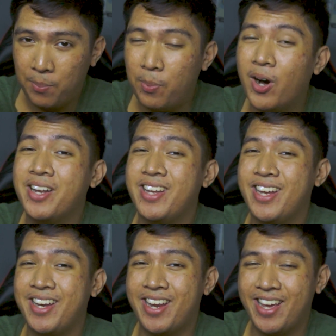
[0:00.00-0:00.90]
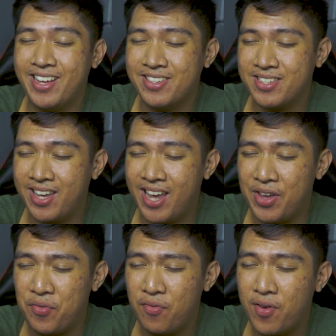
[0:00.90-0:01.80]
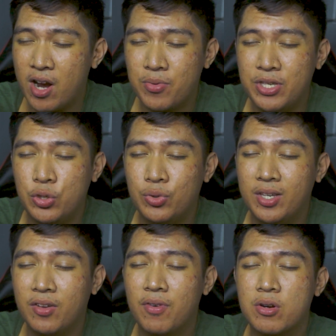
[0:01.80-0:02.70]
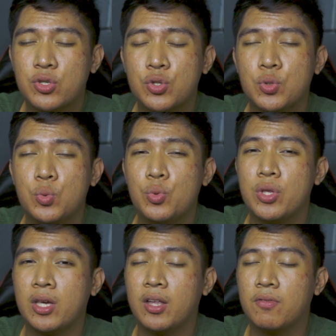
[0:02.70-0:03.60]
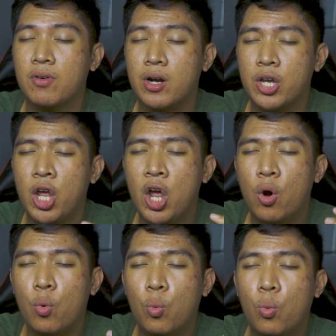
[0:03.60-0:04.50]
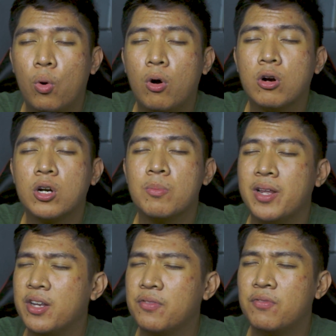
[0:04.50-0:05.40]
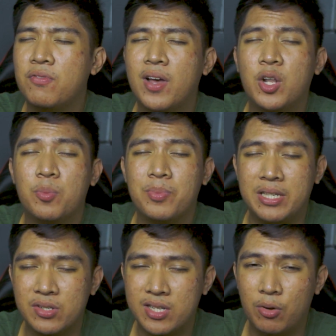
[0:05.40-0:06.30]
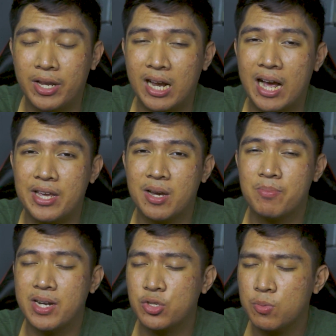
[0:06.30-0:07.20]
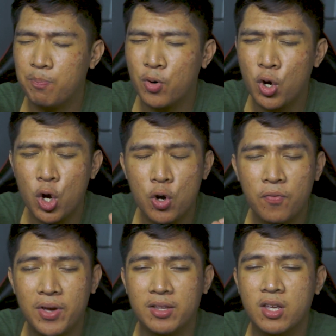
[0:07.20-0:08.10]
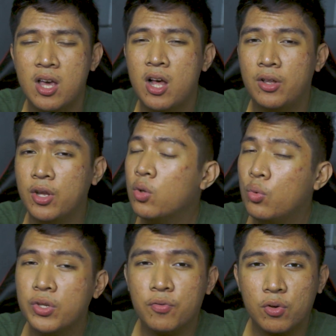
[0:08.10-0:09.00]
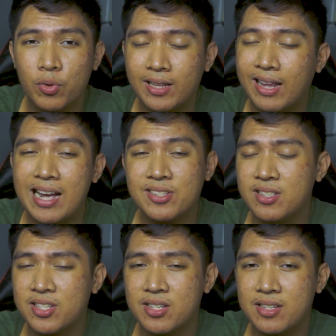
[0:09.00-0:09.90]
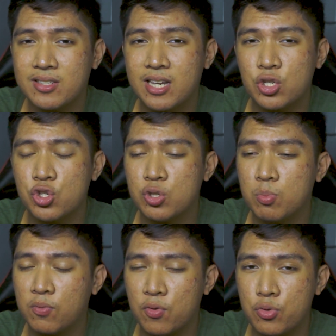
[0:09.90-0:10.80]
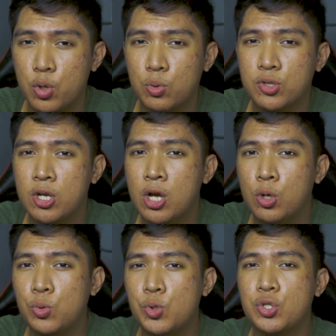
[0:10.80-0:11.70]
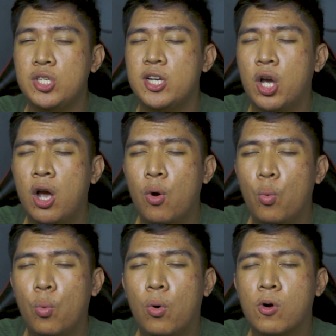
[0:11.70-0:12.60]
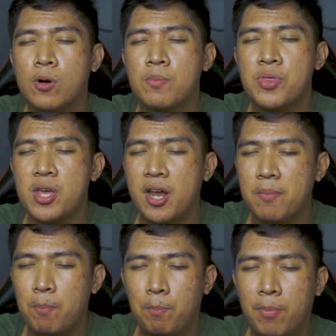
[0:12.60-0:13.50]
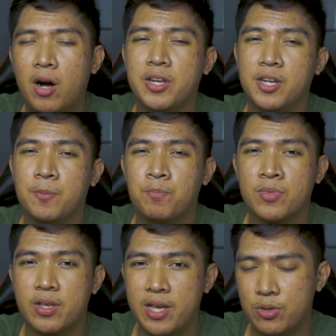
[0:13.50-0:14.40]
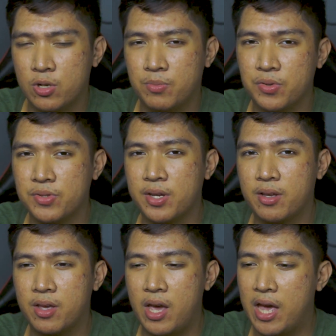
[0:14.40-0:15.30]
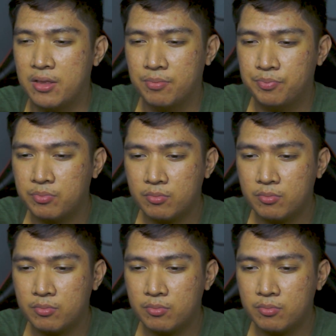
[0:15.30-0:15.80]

but it is a very unique, very soothing, and very warm and enveloping sounding IEM that is perfect not only for relaxed listening sessions, but for those who seek warmth and body in their music. And